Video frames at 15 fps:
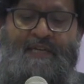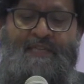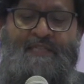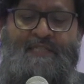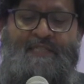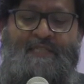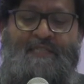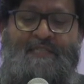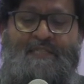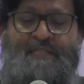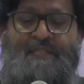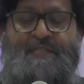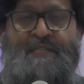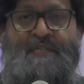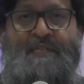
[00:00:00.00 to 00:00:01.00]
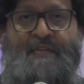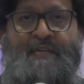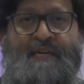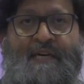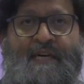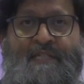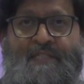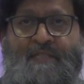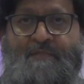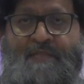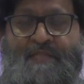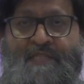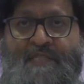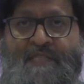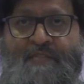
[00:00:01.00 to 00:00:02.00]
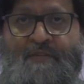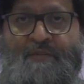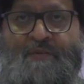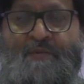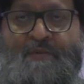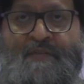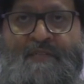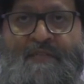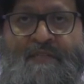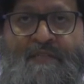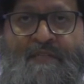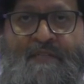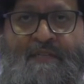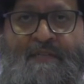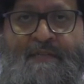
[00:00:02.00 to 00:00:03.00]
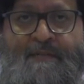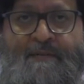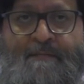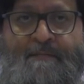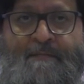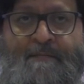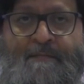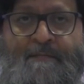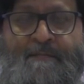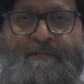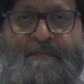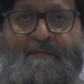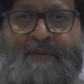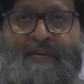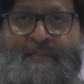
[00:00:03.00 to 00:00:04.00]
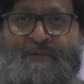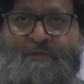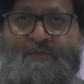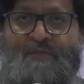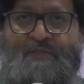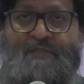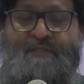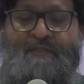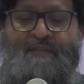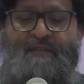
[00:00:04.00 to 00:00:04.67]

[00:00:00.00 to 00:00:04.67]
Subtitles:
is teaching LGBTQ values.